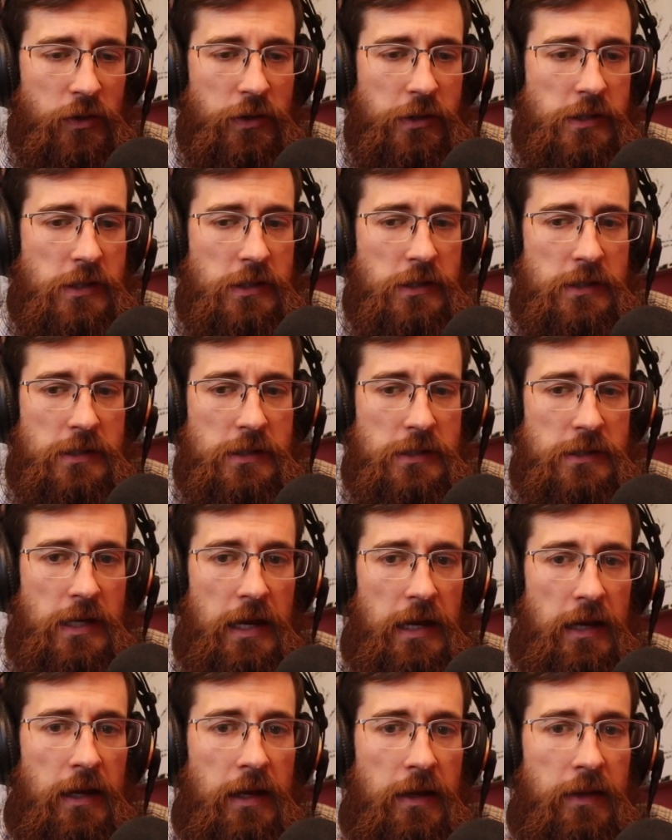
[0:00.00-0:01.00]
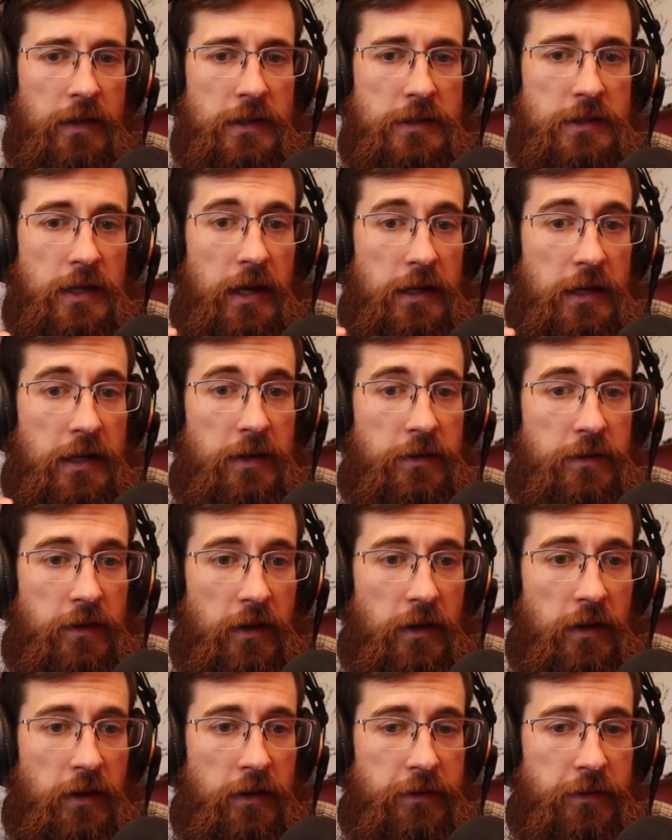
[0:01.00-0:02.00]
Christians and say this idea
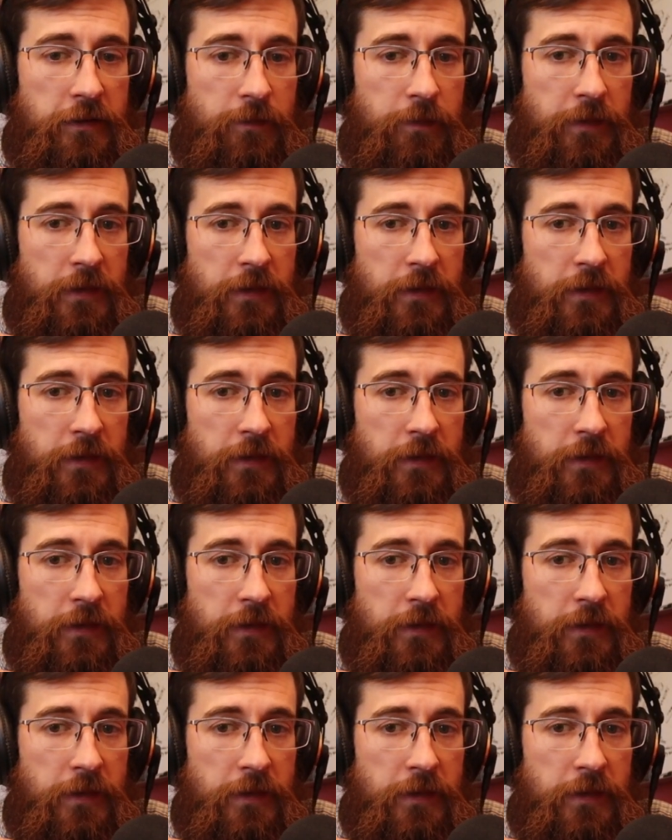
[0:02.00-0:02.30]
of